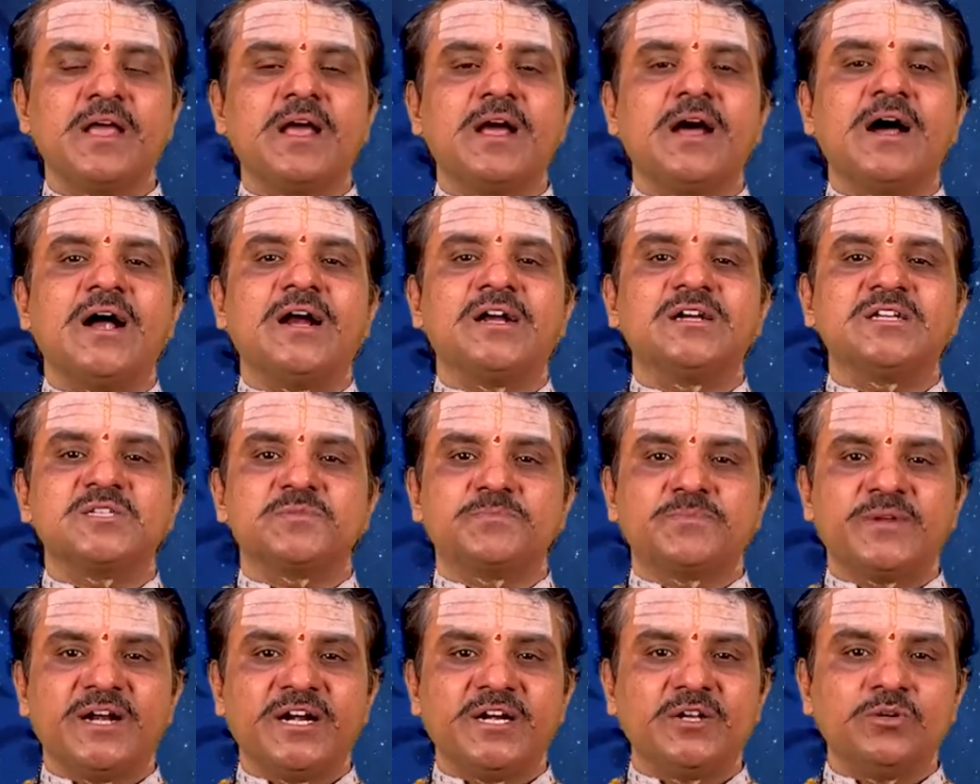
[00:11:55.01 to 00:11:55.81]
and
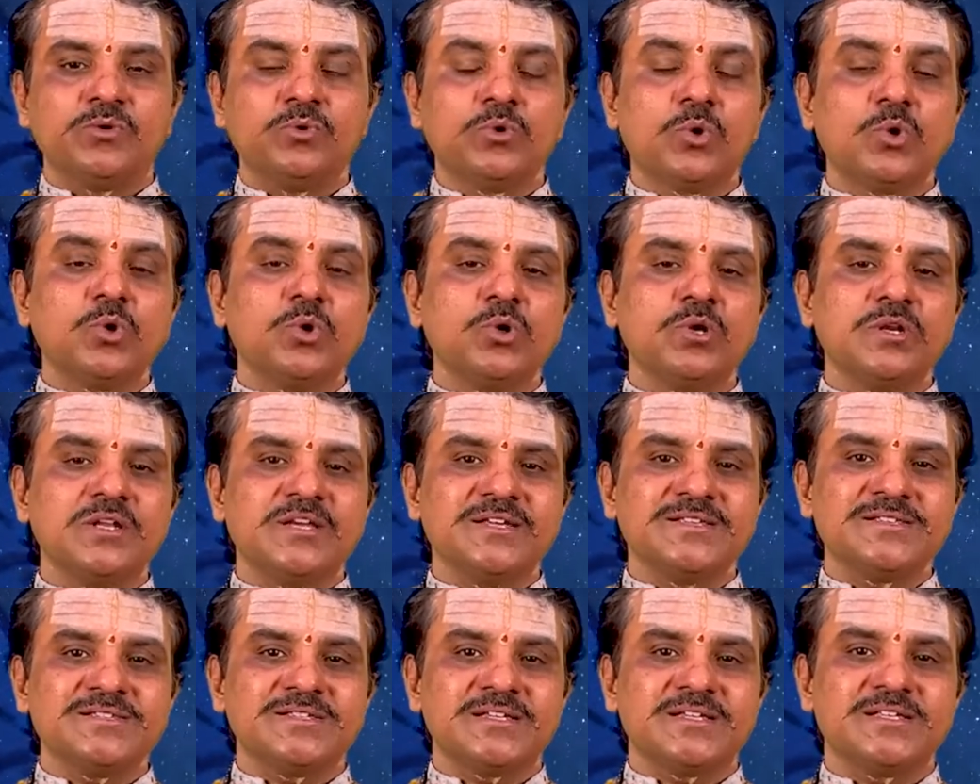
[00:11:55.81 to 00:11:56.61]
spread Google
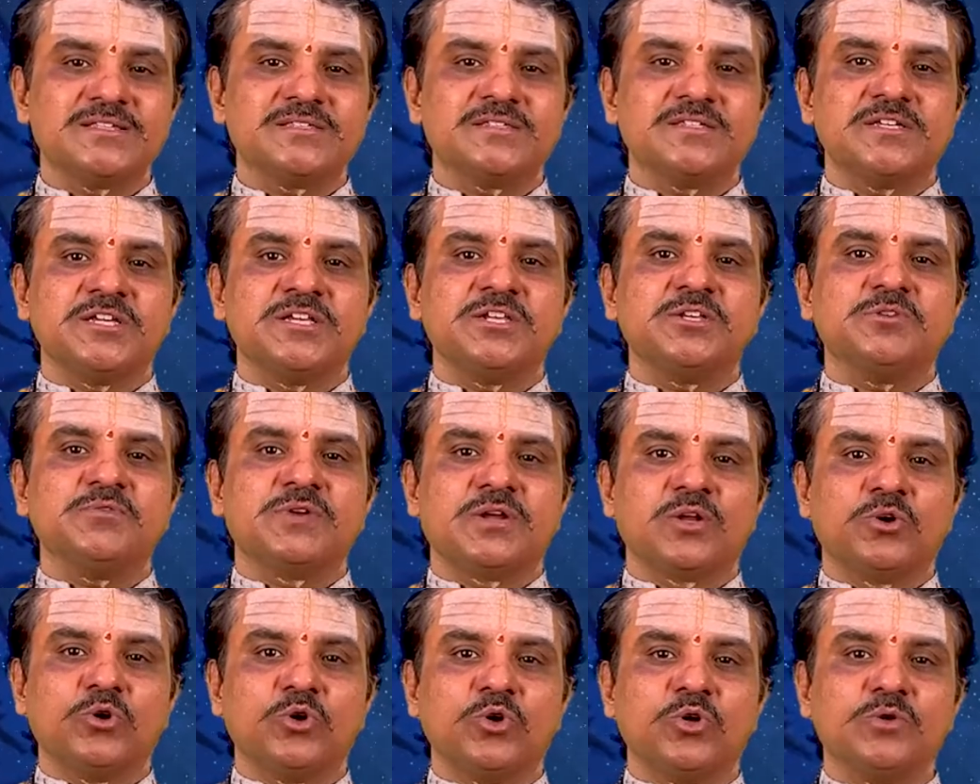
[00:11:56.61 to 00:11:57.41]
incense in your
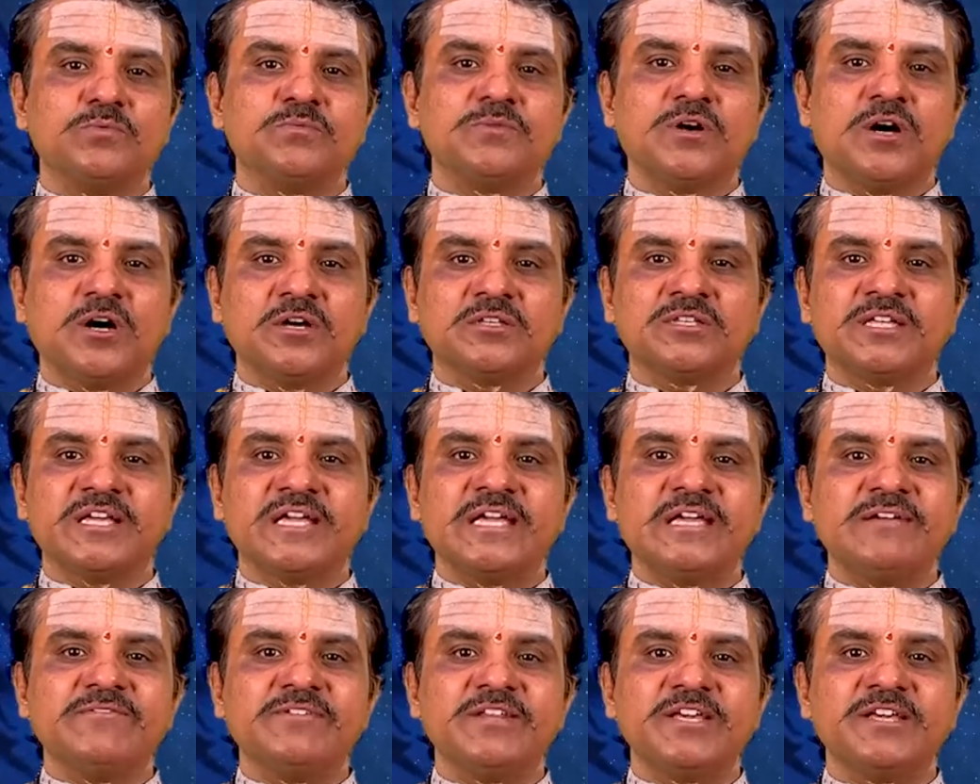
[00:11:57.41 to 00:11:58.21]
home on the
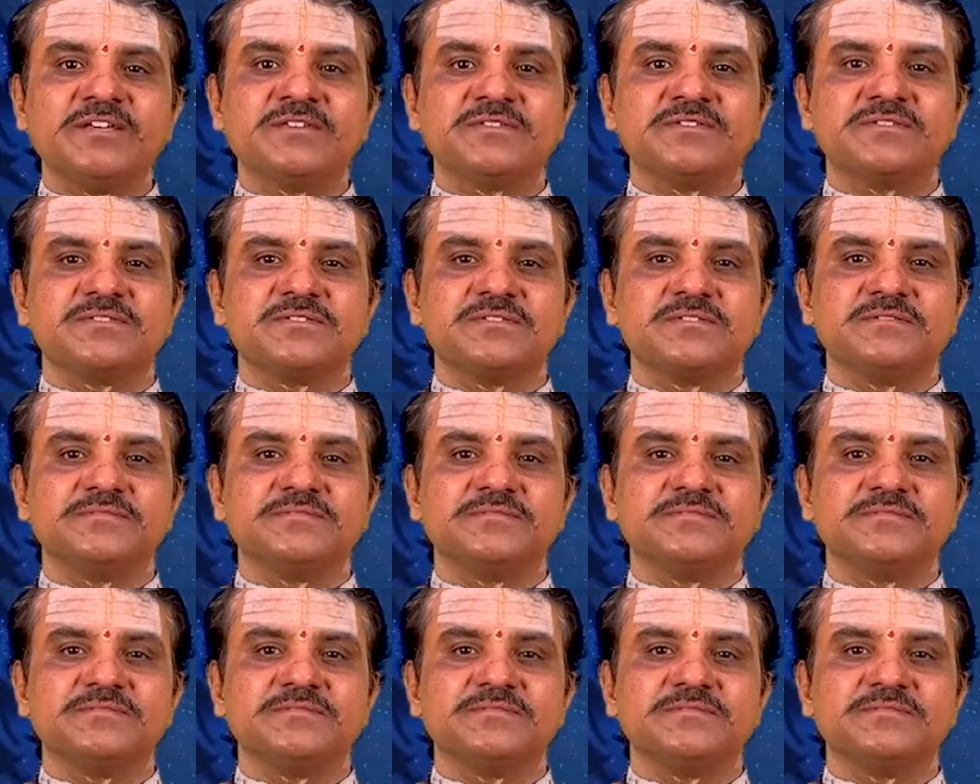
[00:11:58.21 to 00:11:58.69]
evenings.